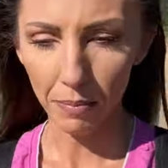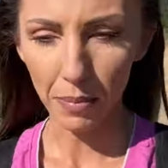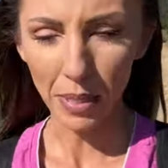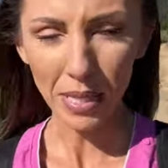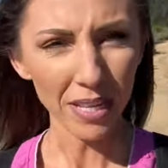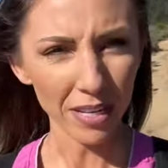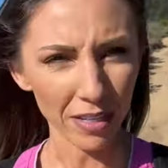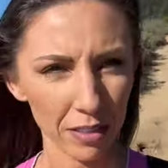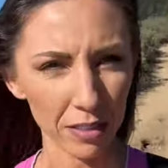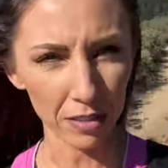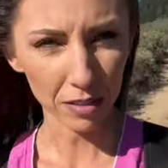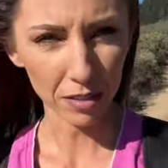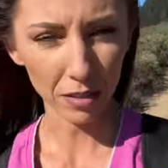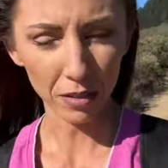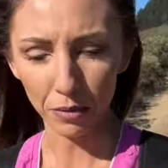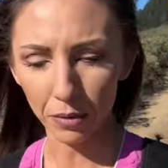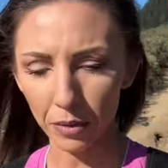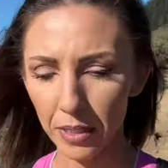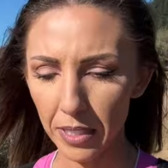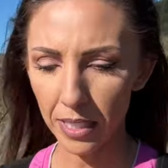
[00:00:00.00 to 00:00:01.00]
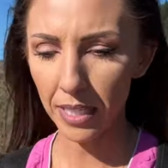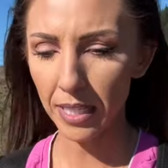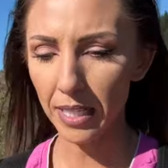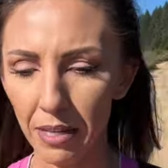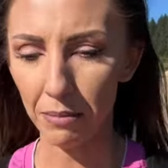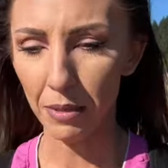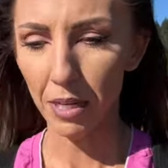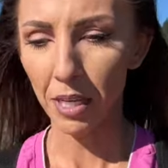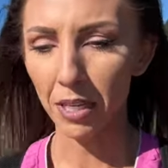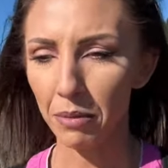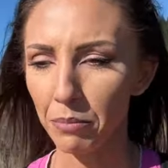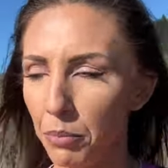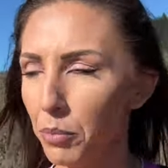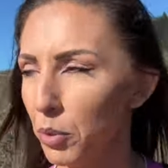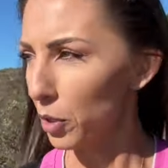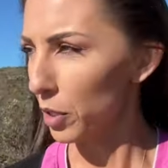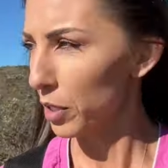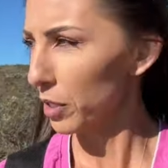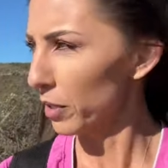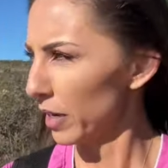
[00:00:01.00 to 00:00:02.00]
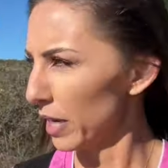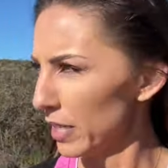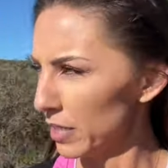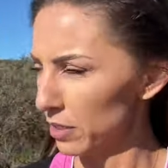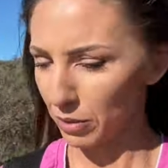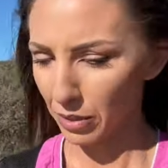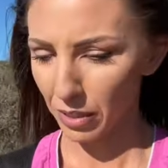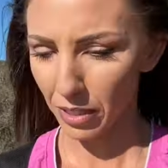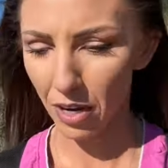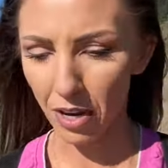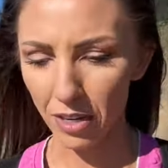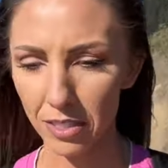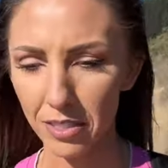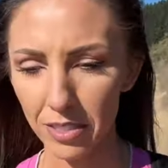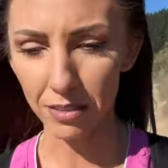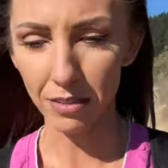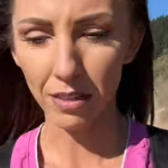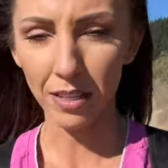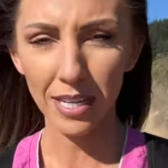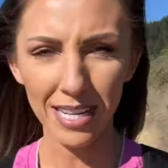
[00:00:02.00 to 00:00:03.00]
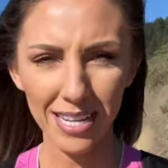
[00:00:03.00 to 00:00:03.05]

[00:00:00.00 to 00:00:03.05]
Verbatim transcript: been there, so I'm not going to bore you guys with constant